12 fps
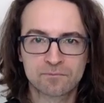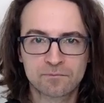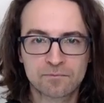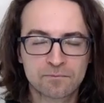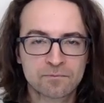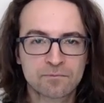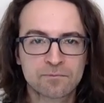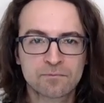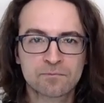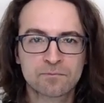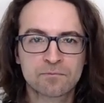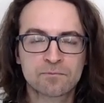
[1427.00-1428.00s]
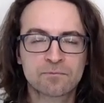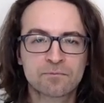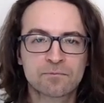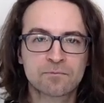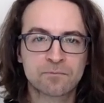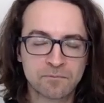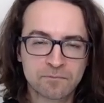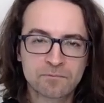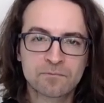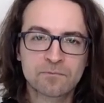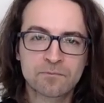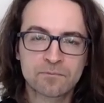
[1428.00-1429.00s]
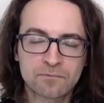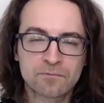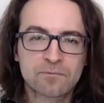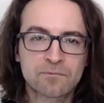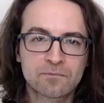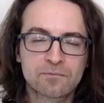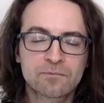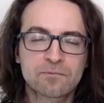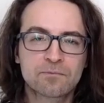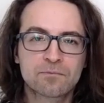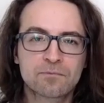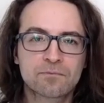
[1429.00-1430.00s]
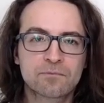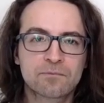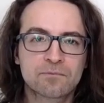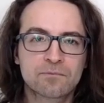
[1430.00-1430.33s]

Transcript: The person shown says nothing.